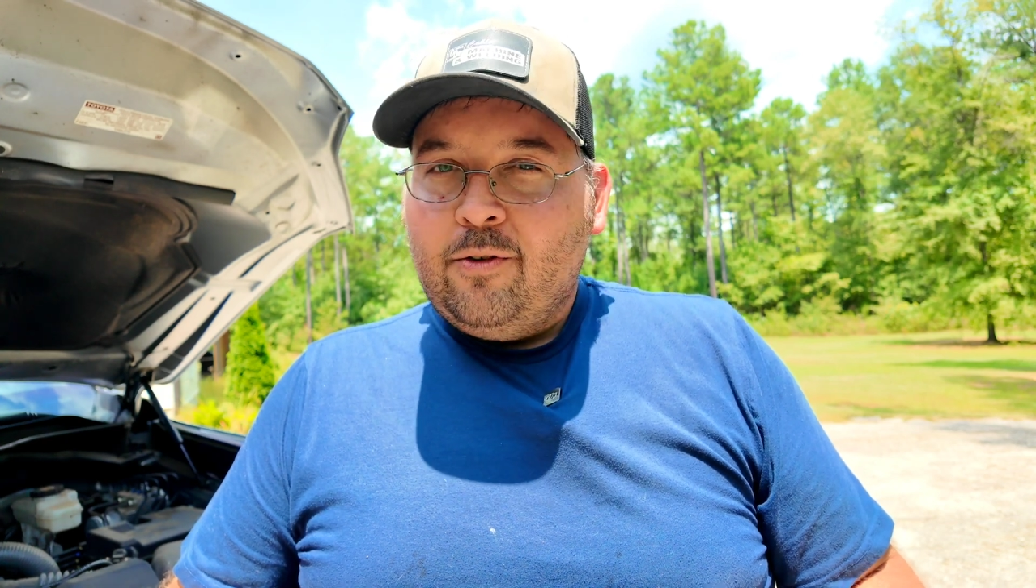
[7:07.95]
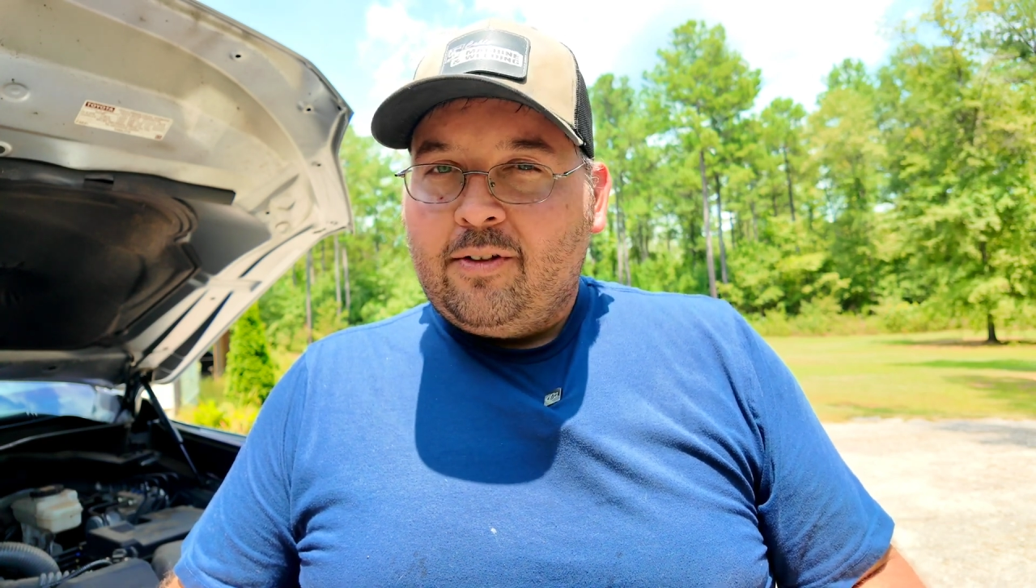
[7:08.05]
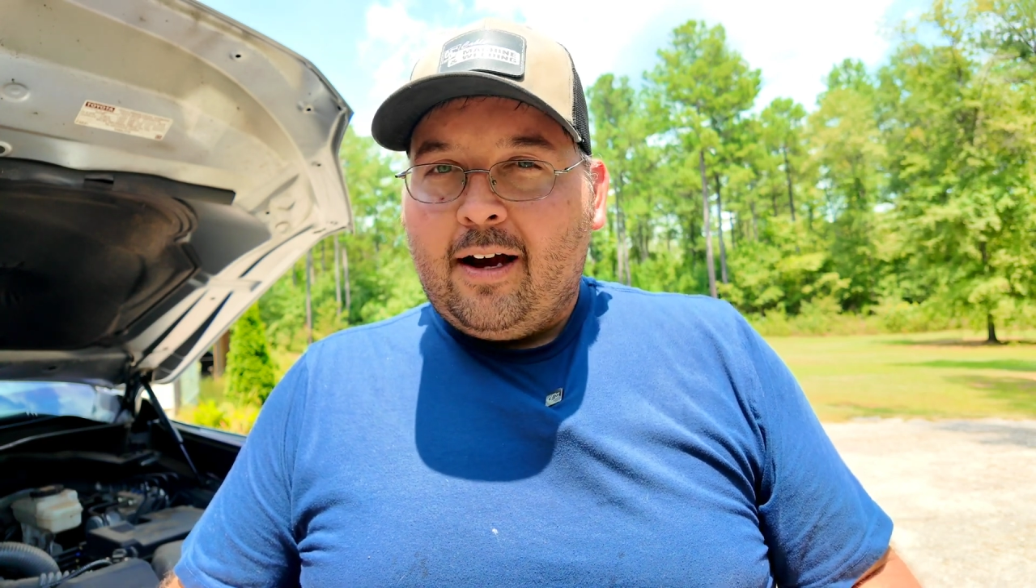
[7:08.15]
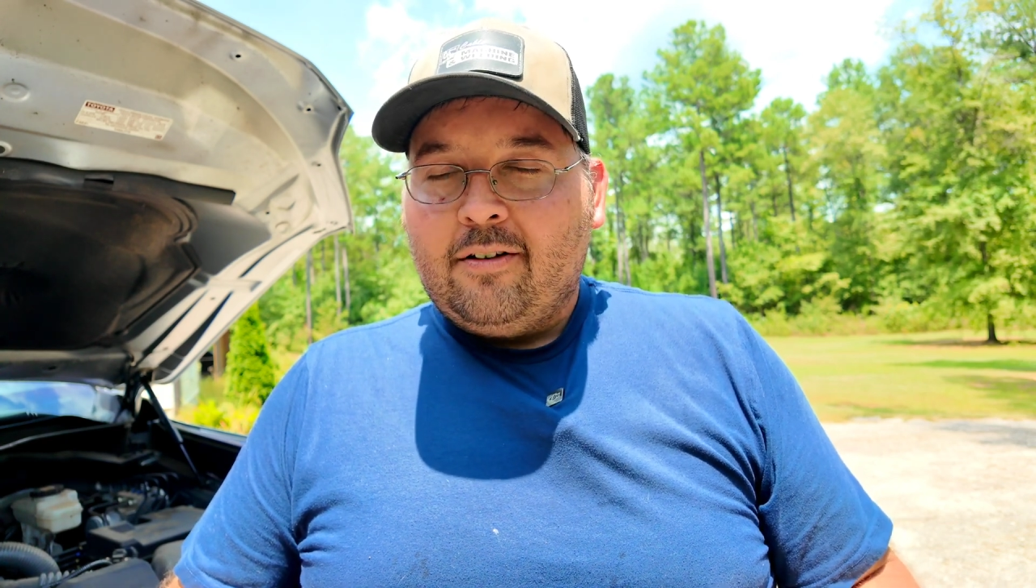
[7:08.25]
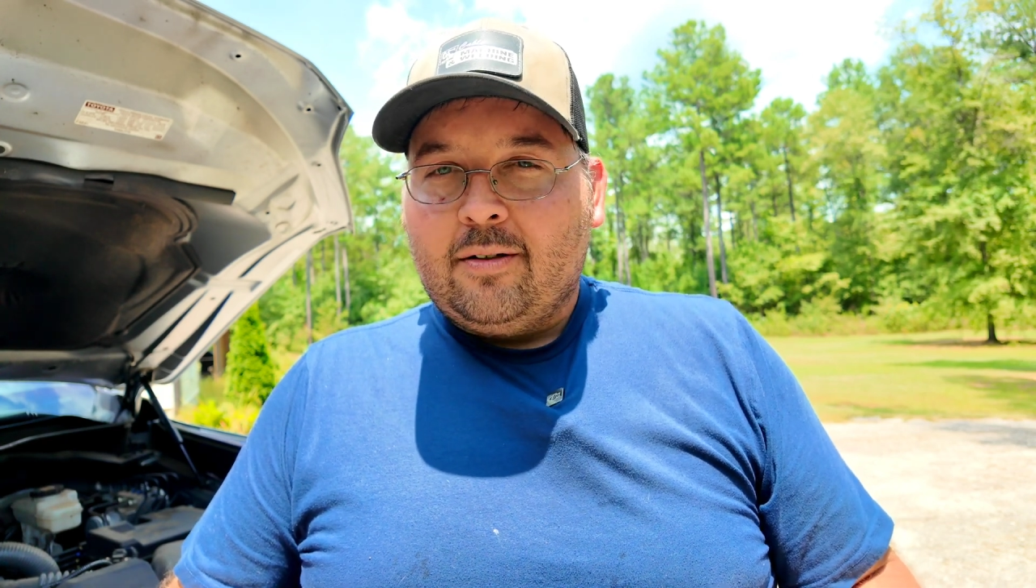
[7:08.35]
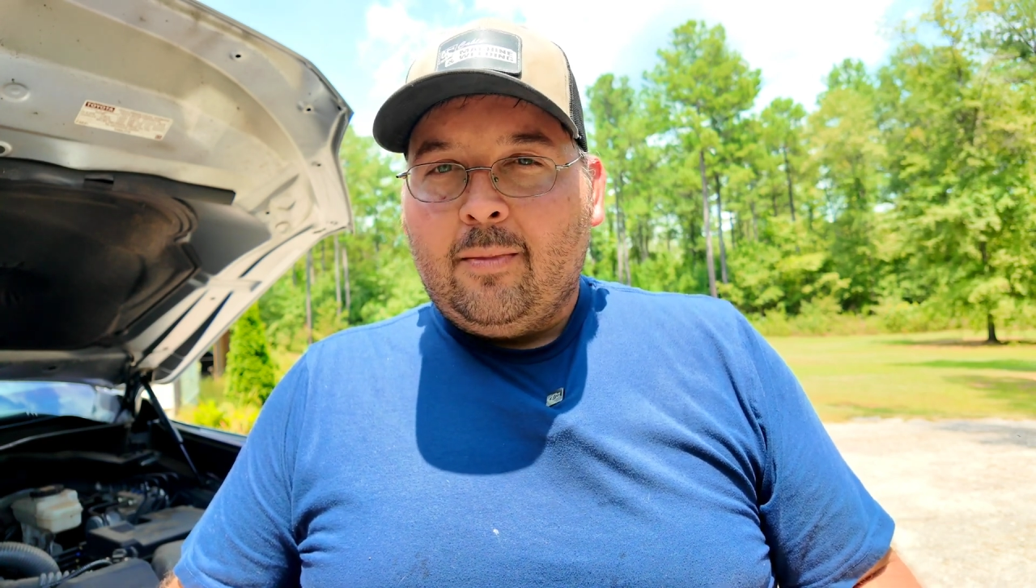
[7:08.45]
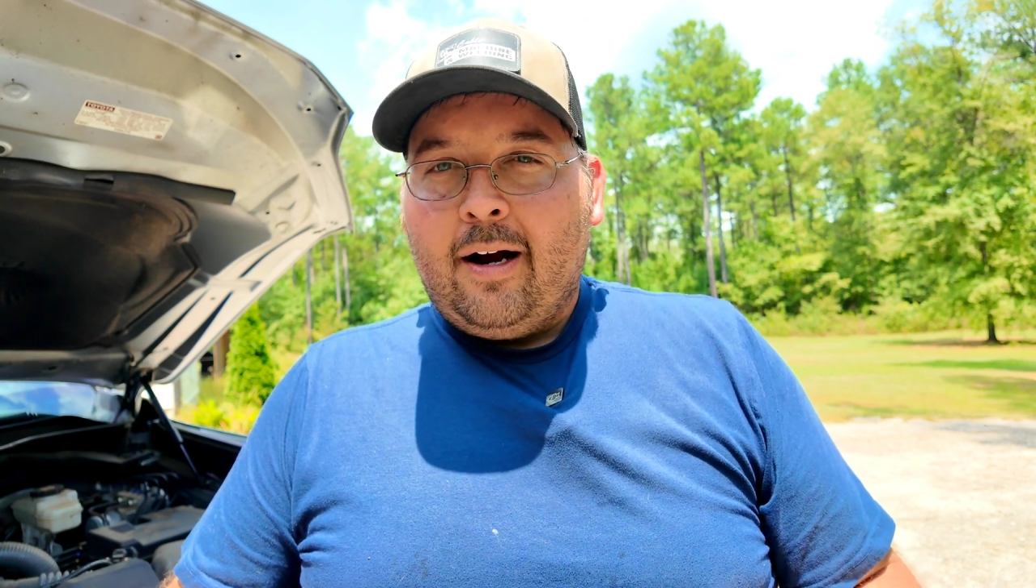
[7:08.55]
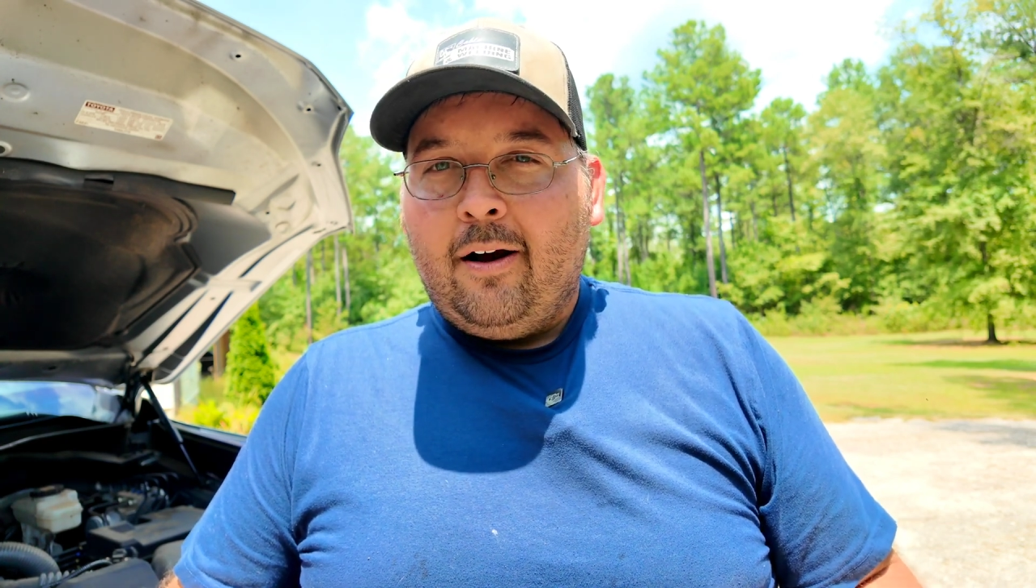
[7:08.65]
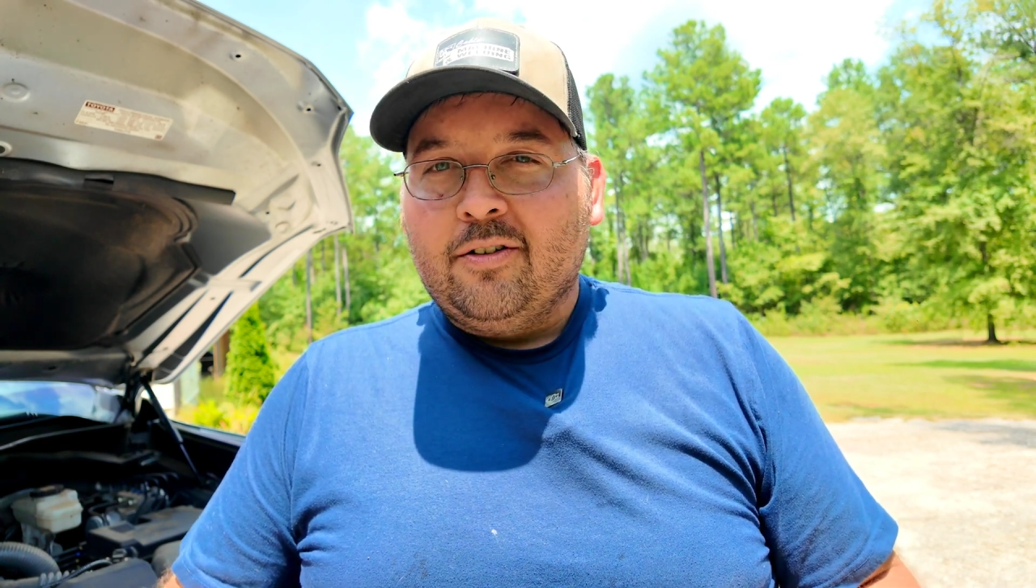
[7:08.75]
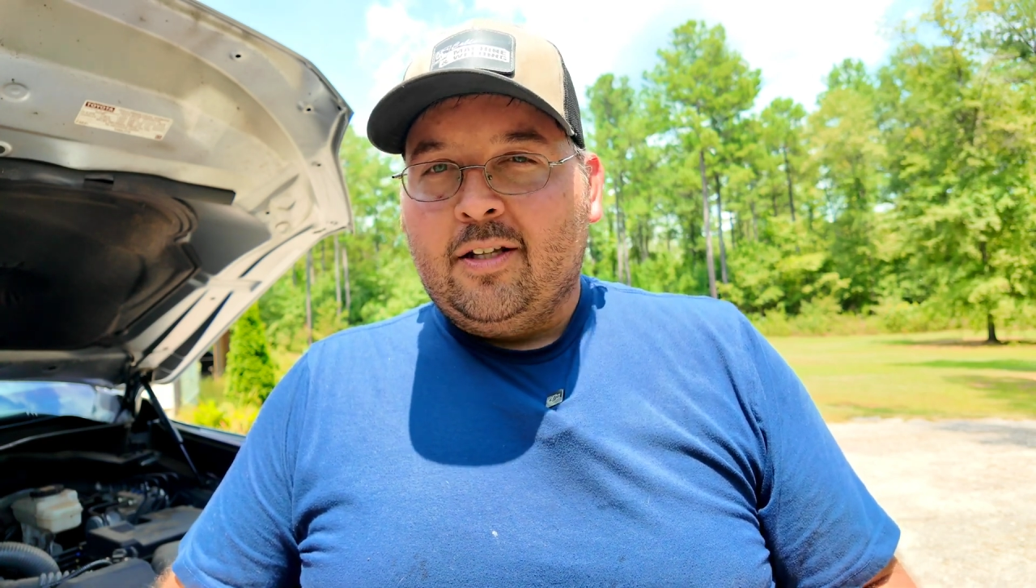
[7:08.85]
few thousand
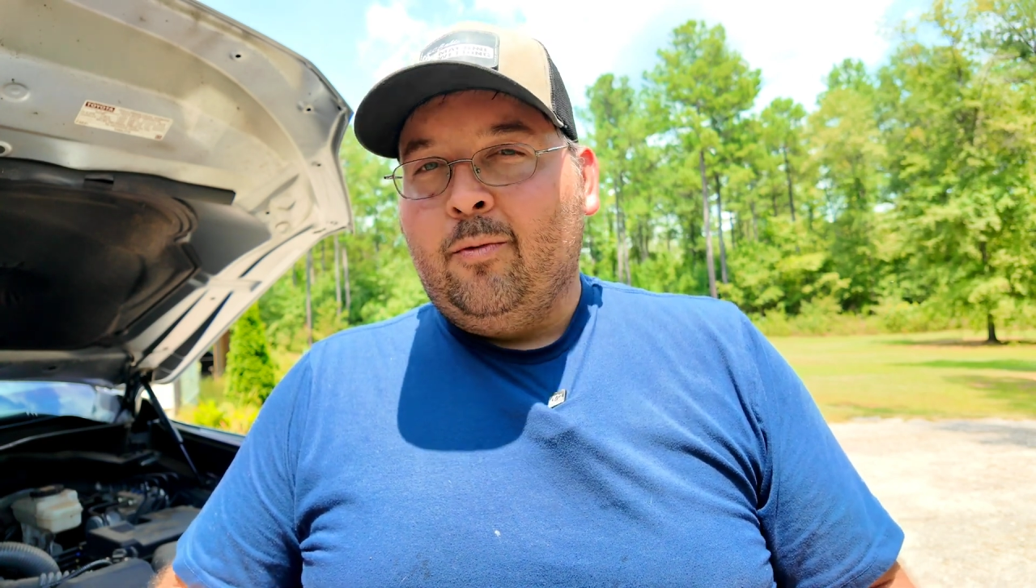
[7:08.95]
miles.